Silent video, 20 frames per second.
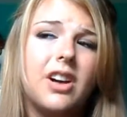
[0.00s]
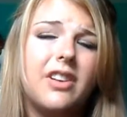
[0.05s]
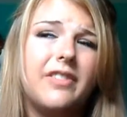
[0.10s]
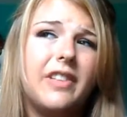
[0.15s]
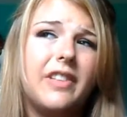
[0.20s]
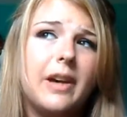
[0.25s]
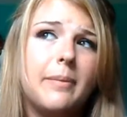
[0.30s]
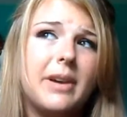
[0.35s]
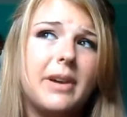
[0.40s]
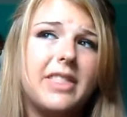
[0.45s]

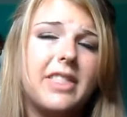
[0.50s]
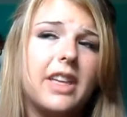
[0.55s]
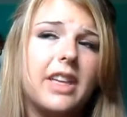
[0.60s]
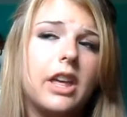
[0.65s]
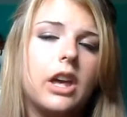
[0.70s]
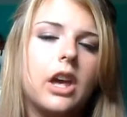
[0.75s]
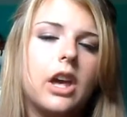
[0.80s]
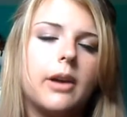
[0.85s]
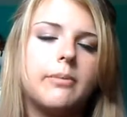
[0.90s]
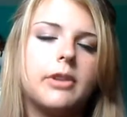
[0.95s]
of them, I
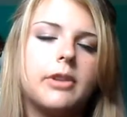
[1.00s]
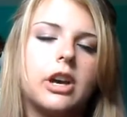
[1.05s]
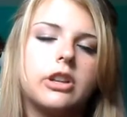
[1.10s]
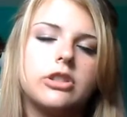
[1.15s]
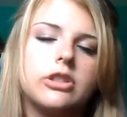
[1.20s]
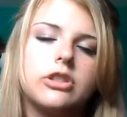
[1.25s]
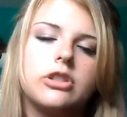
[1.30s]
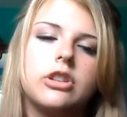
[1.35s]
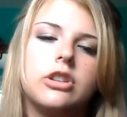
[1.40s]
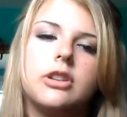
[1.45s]
think. I'm
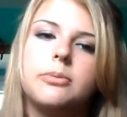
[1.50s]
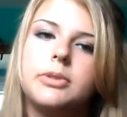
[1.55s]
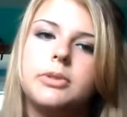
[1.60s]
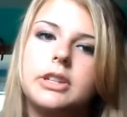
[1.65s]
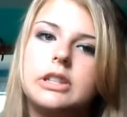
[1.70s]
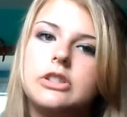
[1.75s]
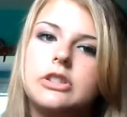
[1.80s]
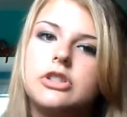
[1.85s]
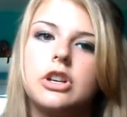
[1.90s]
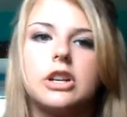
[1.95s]
not
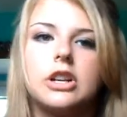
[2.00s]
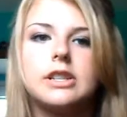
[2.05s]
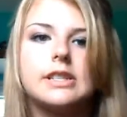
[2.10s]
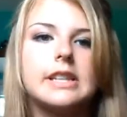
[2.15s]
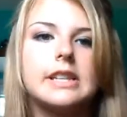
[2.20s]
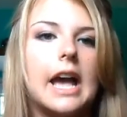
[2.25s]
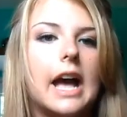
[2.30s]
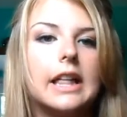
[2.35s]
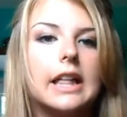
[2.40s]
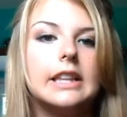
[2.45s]
completely sure.
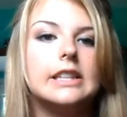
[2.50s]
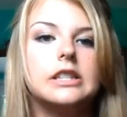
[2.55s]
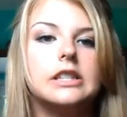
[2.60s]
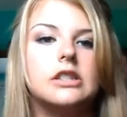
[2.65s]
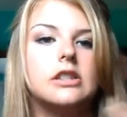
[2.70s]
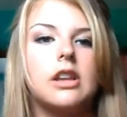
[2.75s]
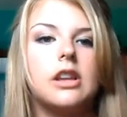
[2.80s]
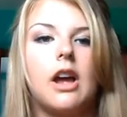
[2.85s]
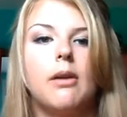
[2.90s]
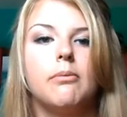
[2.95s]

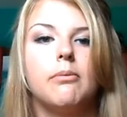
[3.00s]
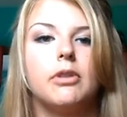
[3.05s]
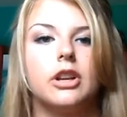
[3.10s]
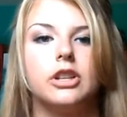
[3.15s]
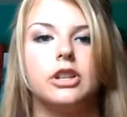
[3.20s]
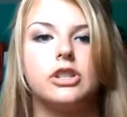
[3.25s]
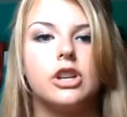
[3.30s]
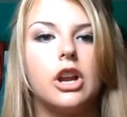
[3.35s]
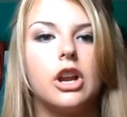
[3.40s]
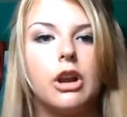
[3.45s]
Stylez, I'm
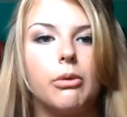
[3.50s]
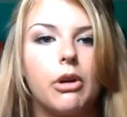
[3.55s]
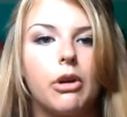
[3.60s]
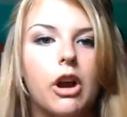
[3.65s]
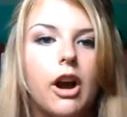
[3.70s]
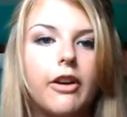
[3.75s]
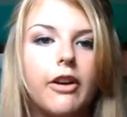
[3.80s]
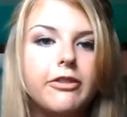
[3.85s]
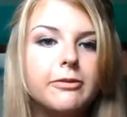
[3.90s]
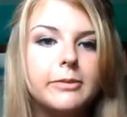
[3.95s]
pretty sure
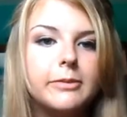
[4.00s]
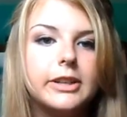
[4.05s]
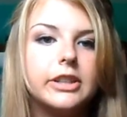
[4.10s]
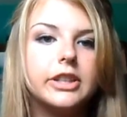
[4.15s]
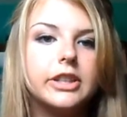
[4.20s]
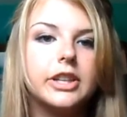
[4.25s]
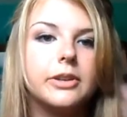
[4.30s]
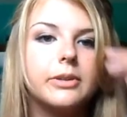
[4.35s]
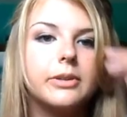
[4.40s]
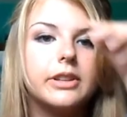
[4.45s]
we're all
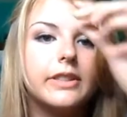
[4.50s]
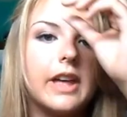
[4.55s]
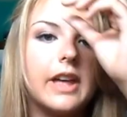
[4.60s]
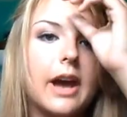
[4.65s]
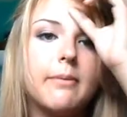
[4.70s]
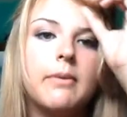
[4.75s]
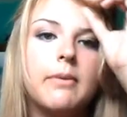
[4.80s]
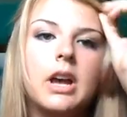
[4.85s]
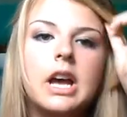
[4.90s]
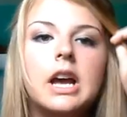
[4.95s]
familiar with
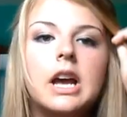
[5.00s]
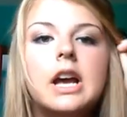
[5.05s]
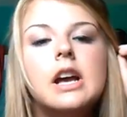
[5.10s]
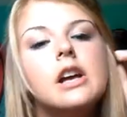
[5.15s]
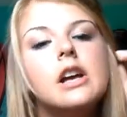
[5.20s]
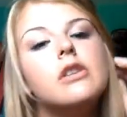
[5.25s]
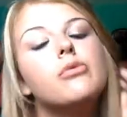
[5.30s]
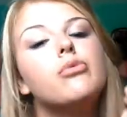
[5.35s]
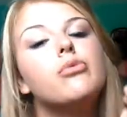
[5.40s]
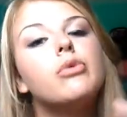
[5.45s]
them.
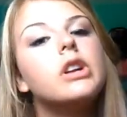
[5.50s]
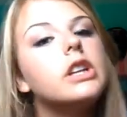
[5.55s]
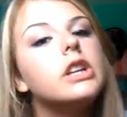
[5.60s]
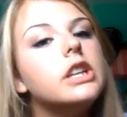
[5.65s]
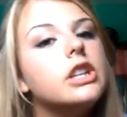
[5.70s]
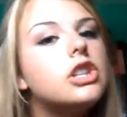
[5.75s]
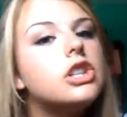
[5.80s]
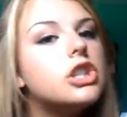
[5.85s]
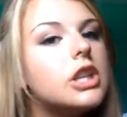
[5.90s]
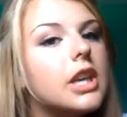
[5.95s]

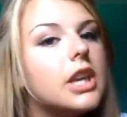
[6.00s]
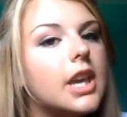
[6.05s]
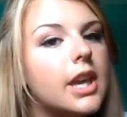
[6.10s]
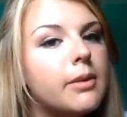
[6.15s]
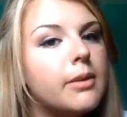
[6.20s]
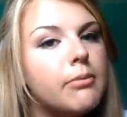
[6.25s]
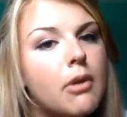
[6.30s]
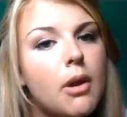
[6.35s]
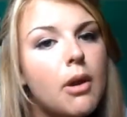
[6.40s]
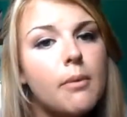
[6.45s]
Really
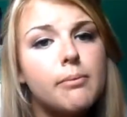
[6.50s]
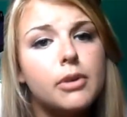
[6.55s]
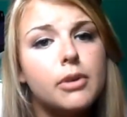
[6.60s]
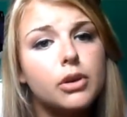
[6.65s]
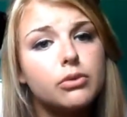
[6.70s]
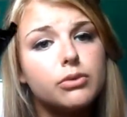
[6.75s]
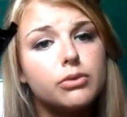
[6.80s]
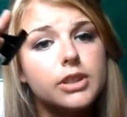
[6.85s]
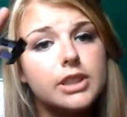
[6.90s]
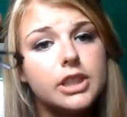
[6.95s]
cheap,
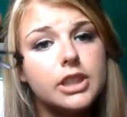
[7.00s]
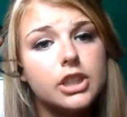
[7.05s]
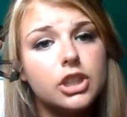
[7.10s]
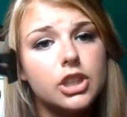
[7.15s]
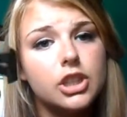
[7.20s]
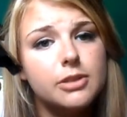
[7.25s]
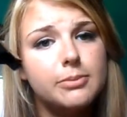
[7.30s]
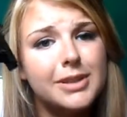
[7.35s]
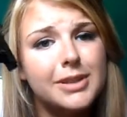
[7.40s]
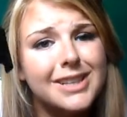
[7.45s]
but really
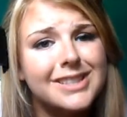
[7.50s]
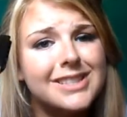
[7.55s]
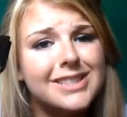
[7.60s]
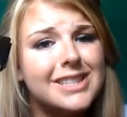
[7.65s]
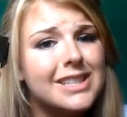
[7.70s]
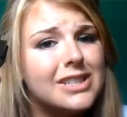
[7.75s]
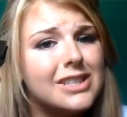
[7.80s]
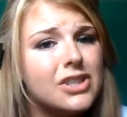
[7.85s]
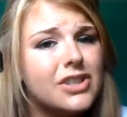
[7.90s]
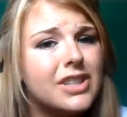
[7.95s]
good, because
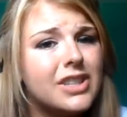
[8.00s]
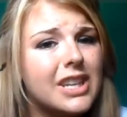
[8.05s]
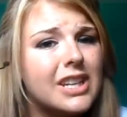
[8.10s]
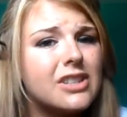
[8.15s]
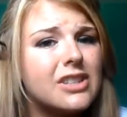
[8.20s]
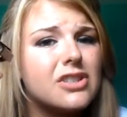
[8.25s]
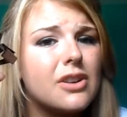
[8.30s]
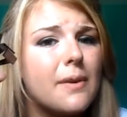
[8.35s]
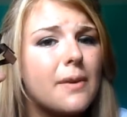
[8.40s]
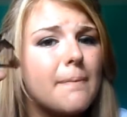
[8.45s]
these
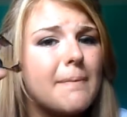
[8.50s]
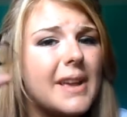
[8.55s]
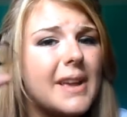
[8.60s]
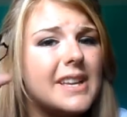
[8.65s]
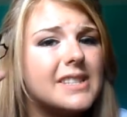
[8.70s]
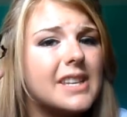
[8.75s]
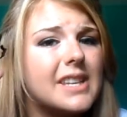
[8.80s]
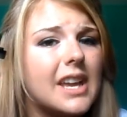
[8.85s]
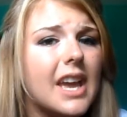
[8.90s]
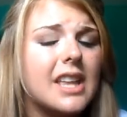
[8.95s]
things are
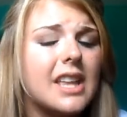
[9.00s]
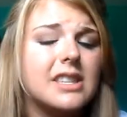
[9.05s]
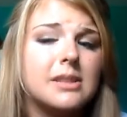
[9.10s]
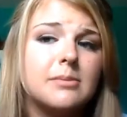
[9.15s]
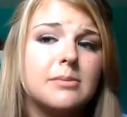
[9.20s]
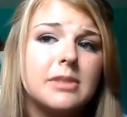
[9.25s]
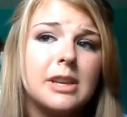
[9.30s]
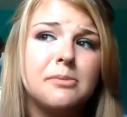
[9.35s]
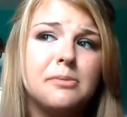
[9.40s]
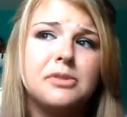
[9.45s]
amazing, and
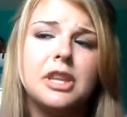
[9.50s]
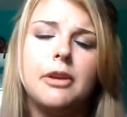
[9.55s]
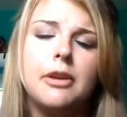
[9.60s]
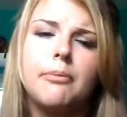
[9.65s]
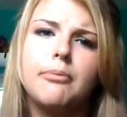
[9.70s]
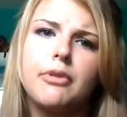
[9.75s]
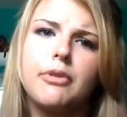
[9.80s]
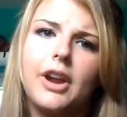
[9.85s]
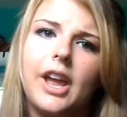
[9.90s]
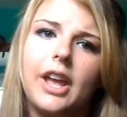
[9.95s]
sometimes they
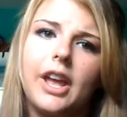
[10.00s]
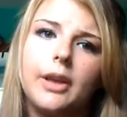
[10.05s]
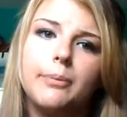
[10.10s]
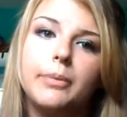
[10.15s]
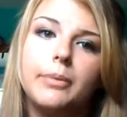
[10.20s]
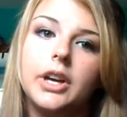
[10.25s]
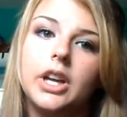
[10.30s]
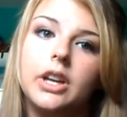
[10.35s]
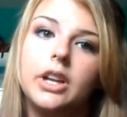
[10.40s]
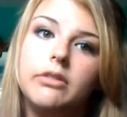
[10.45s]
break,
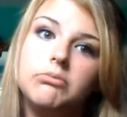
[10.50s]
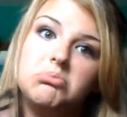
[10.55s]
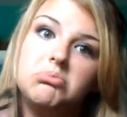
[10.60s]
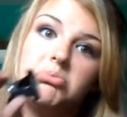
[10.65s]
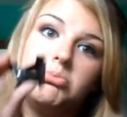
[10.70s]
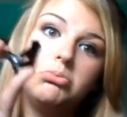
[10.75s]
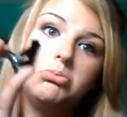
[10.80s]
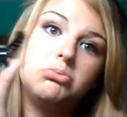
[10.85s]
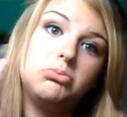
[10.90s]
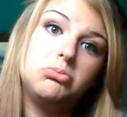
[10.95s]
but
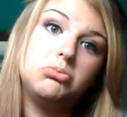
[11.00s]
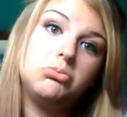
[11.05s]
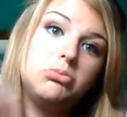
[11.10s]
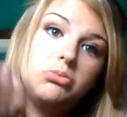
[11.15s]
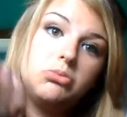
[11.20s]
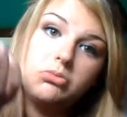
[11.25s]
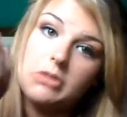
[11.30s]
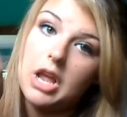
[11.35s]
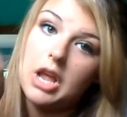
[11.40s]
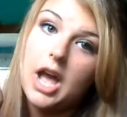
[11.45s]

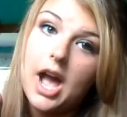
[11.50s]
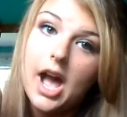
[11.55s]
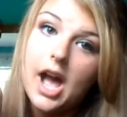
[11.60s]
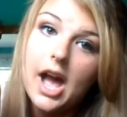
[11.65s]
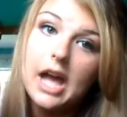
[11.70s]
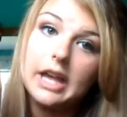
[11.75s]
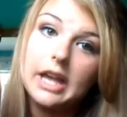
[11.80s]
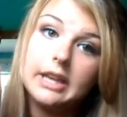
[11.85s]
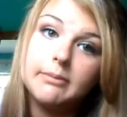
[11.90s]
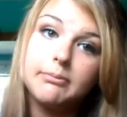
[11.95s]

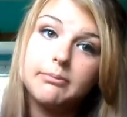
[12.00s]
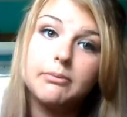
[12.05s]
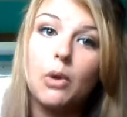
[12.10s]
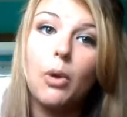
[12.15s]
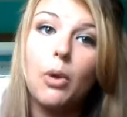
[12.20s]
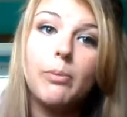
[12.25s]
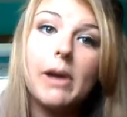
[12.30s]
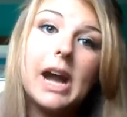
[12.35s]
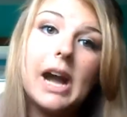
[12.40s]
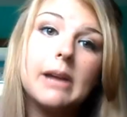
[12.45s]
I can
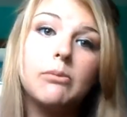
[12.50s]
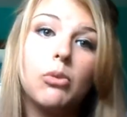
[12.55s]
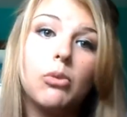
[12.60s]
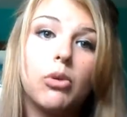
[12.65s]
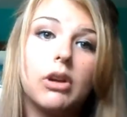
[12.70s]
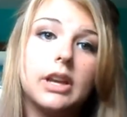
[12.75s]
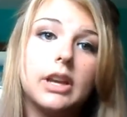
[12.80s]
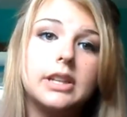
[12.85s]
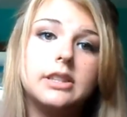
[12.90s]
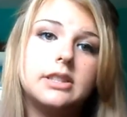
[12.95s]
go buy
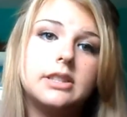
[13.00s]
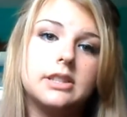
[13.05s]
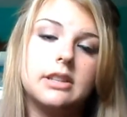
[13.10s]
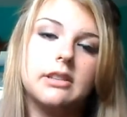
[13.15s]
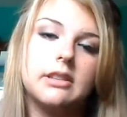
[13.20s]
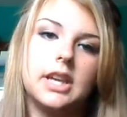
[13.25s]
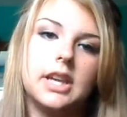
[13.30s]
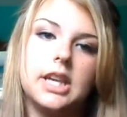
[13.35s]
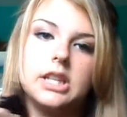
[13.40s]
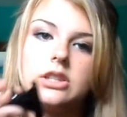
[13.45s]
more
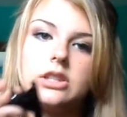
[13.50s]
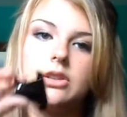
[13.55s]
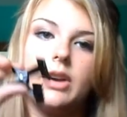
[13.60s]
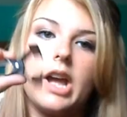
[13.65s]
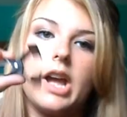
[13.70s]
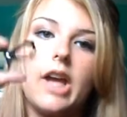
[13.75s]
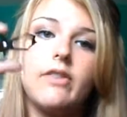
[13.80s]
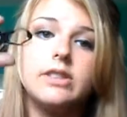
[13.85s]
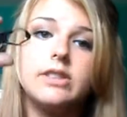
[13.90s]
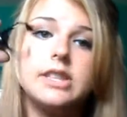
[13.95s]
instantly. So
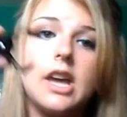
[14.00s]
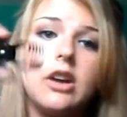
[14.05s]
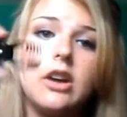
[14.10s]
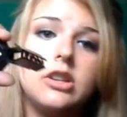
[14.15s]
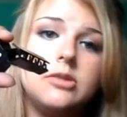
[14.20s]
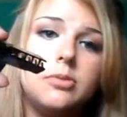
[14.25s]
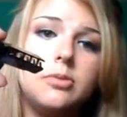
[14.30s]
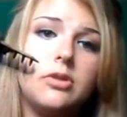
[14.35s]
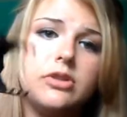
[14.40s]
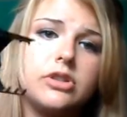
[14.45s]
I have a
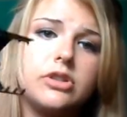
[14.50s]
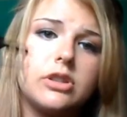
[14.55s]
Stylez